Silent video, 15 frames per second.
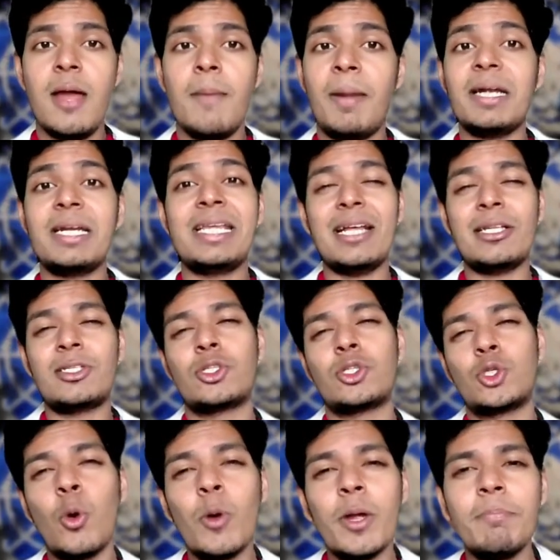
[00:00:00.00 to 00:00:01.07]
but yet
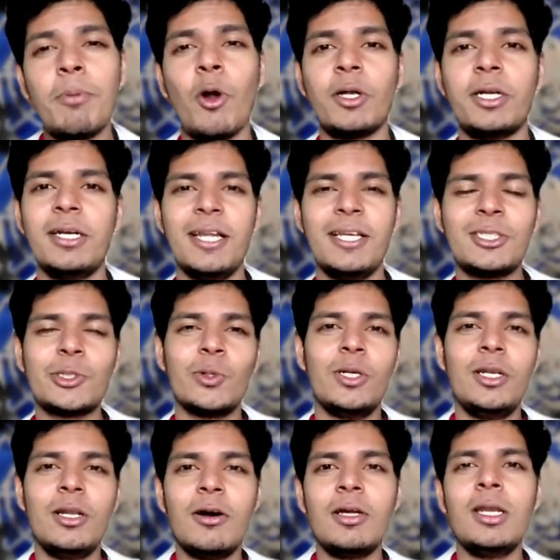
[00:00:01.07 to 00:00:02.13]
so important, is to
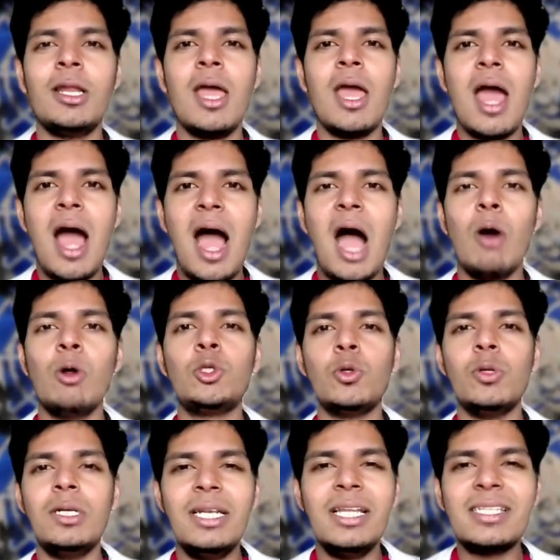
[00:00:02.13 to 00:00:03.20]
learn how to
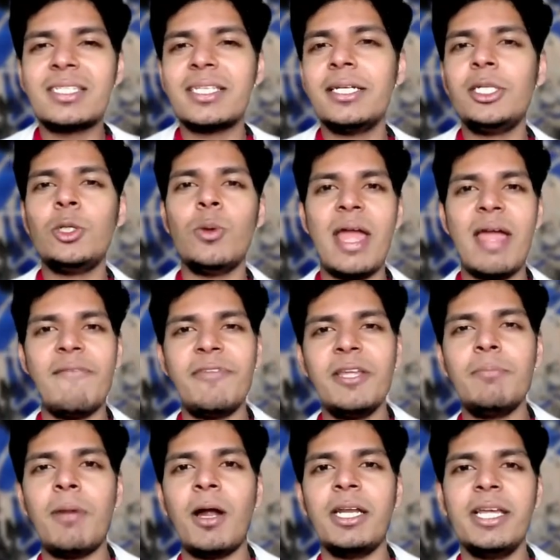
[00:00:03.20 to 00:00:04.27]
listen to
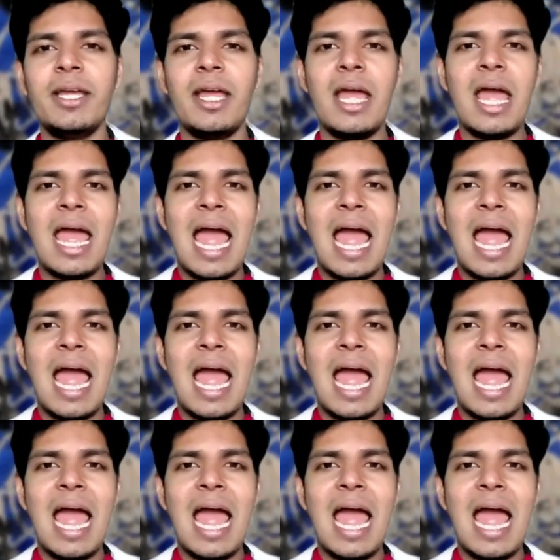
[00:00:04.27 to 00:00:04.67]
everybody